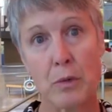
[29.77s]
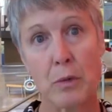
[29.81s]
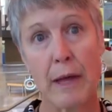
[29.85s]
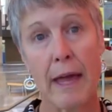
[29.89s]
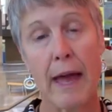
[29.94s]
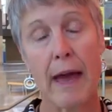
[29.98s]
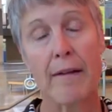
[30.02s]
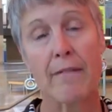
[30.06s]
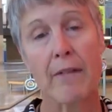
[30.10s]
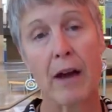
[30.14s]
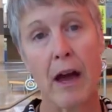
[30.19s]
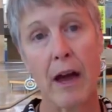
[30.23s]
We
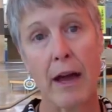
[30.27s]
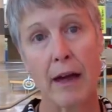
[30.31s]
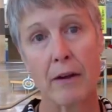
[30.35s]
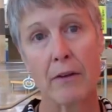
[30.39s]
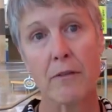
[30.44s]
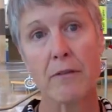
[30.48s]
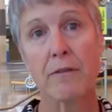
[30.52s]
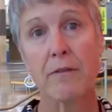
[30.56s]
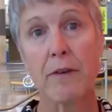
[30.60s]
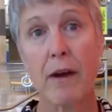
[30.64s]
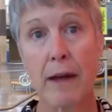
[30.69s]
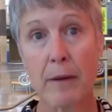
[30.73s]
have a higher
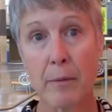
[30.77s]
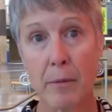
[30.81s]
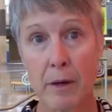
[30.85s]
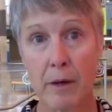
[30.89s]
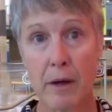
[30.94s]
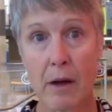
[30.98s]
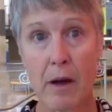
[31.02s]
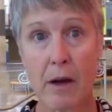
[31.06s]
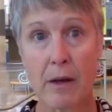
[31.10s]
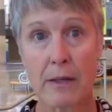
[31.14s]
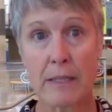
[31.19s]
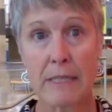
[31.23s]
fiber
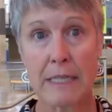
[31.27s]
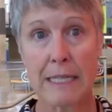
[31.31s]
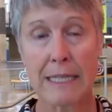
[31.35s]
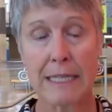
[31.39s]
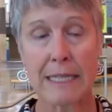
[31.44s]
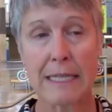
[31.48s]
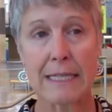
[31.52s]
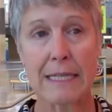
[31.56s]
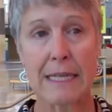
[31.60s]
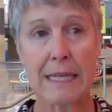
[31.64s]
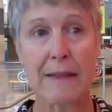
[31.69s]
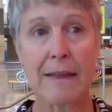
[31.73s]

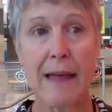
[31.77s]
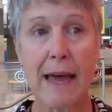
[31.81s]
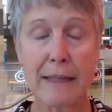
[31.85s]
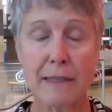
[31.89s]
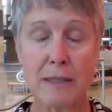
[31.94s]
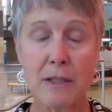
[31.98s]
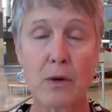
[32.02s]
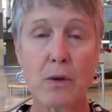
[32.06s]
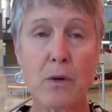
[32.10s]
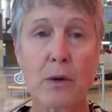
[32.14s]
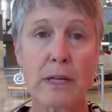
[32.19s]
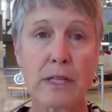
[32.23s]
content, and
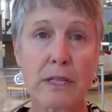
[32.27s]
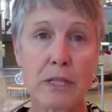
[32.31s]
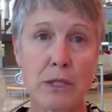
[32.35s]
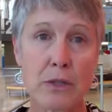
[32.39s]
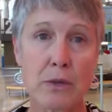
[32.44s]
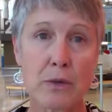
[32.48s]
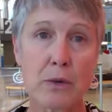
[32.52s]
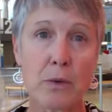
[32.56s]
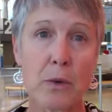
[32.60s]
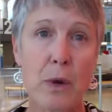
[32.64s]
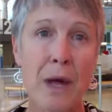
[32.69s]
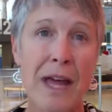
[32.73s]
that's going
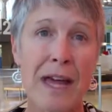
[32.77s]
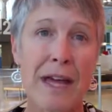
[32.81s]
to